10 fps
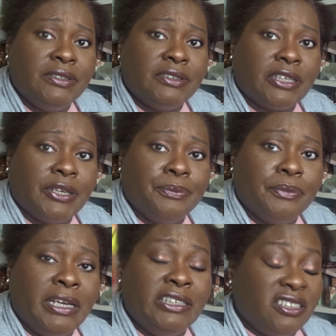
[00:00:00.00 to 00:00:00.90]
So,
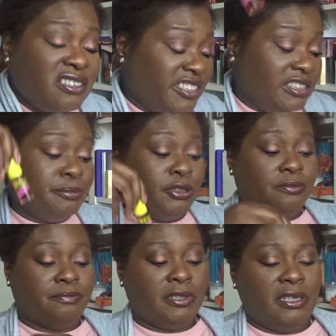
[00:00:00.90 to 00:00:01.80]
and it's a nice lip
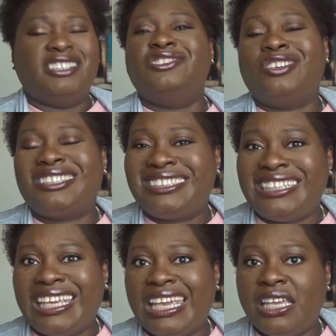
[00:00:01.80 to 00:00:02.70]
oil, not
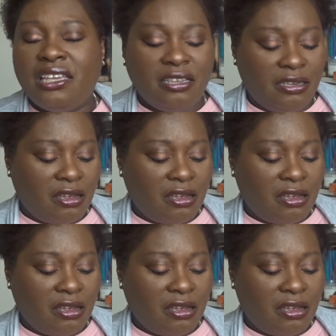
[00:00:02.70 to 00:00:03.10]
sticky,